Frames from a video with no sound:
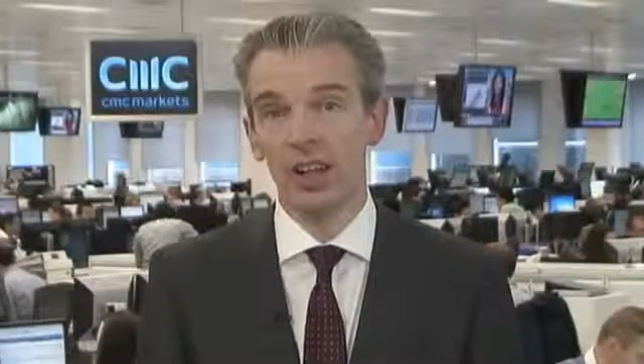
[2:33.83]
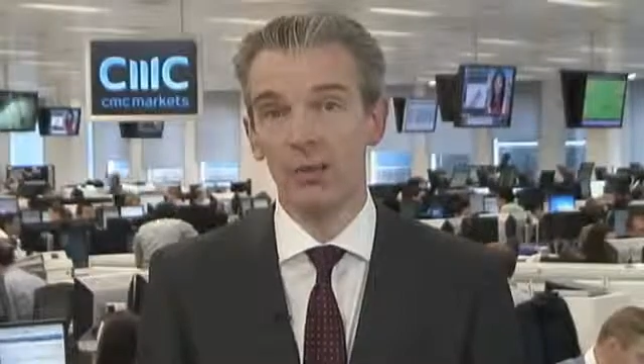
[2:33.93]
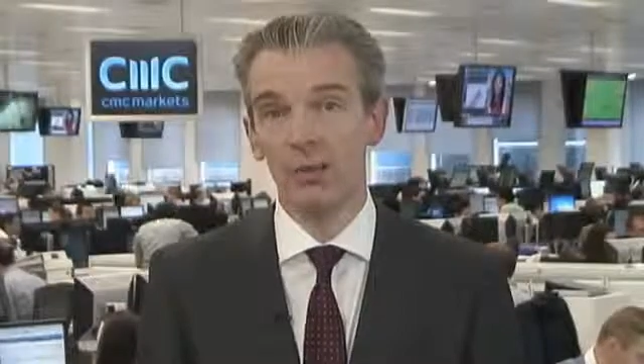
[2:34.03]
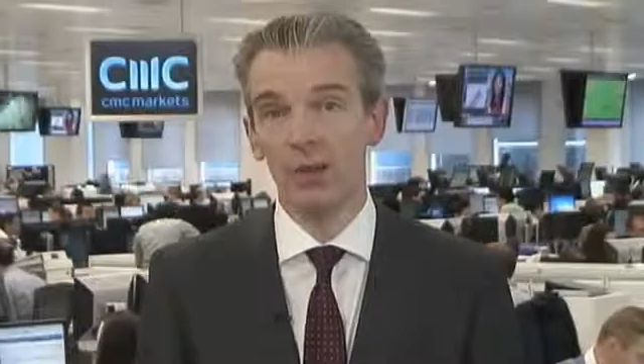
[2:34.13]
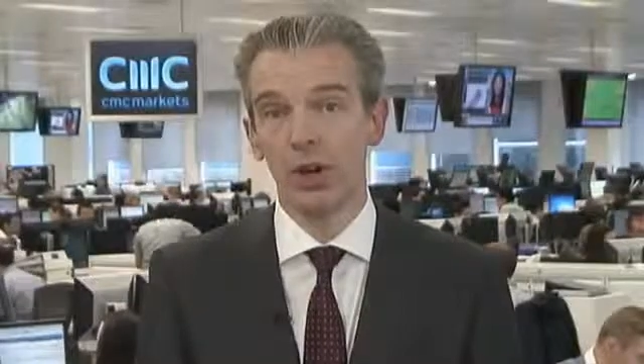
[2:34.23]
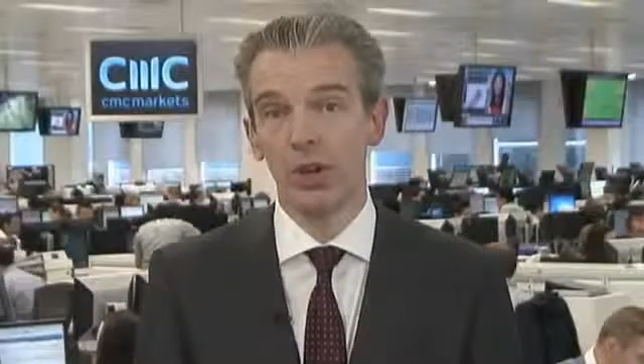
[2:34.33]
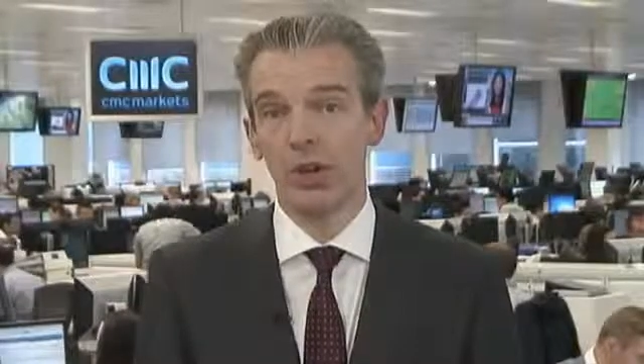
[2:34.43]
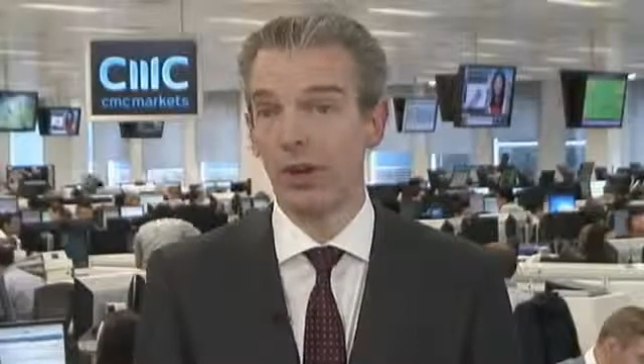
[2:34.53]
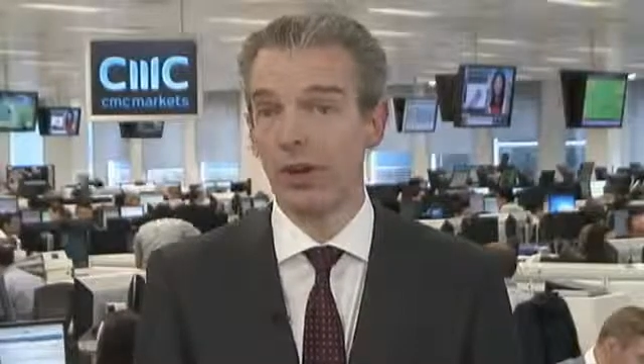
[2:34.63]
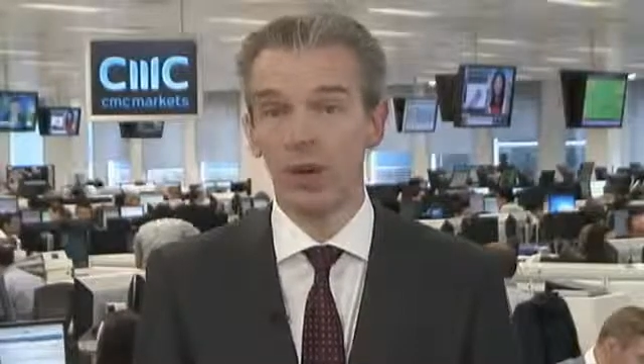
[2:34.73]
even
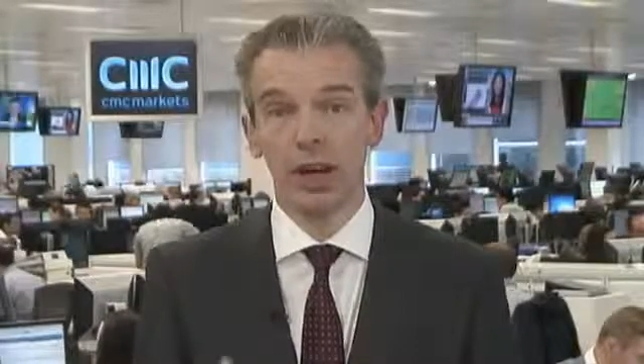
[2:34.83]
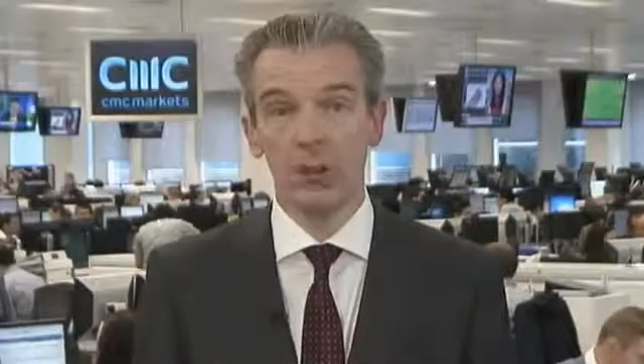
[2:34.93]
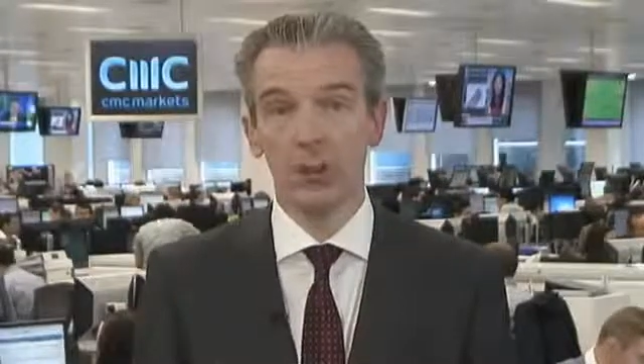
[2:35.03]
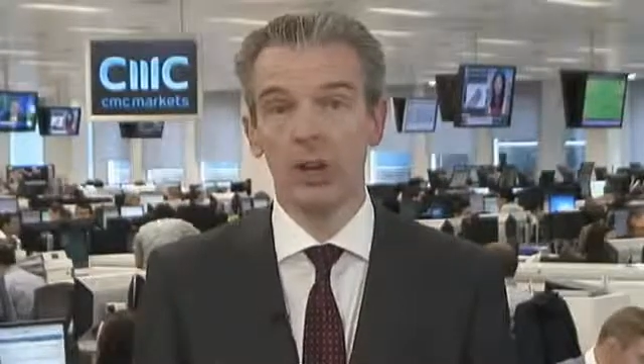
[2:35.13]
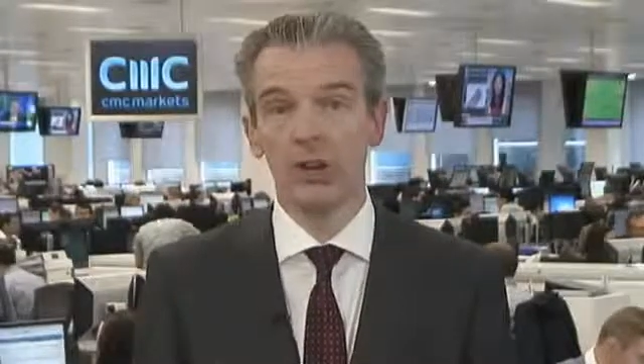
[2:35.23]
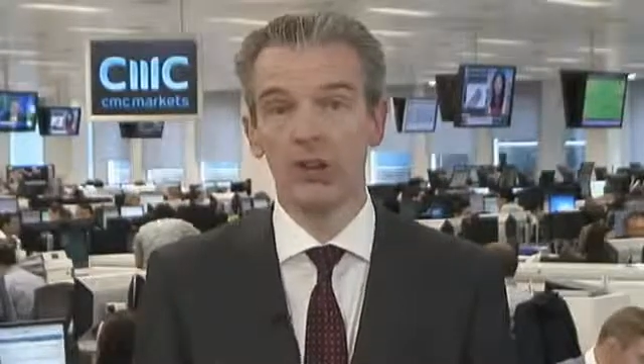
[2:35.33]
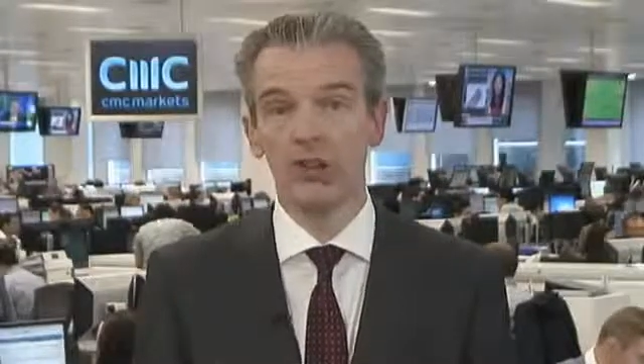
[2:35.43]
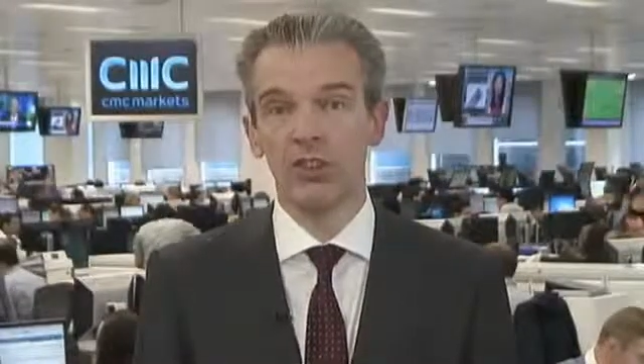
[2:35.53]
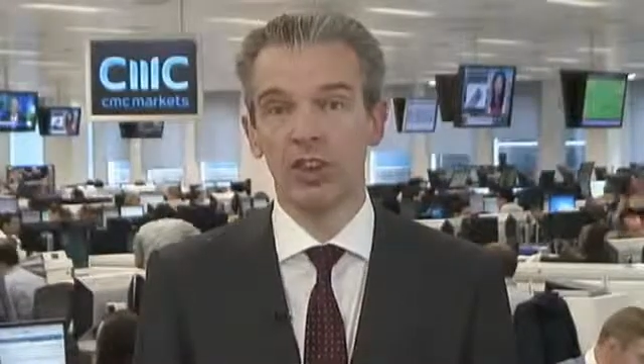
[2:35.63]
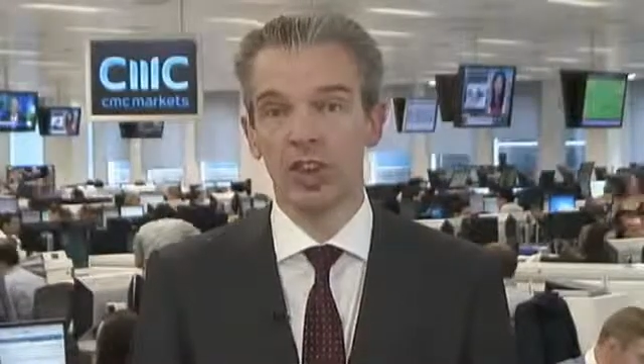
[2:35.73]
further, and we
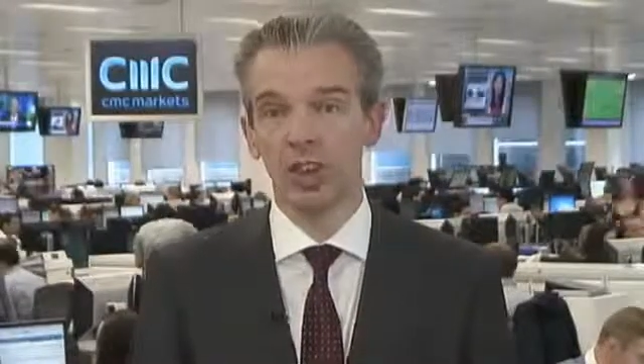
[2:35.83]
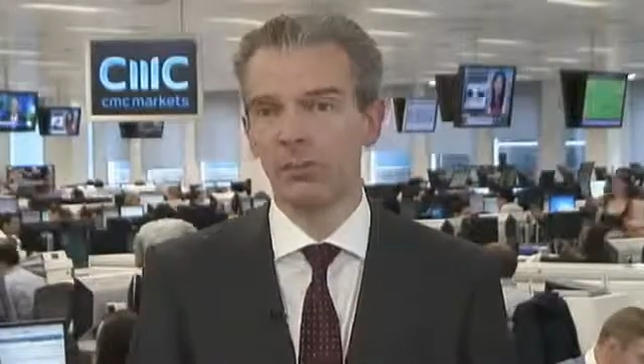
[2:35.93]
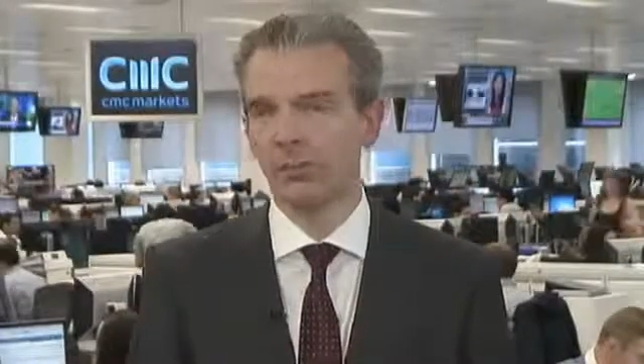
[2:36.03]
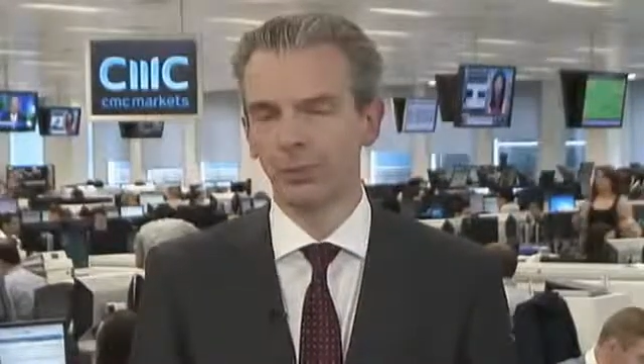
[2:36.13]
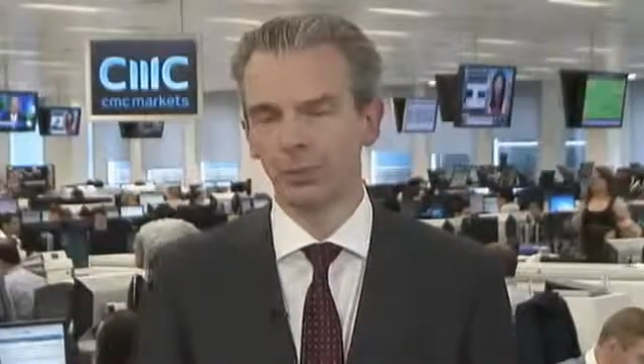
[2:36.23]
could see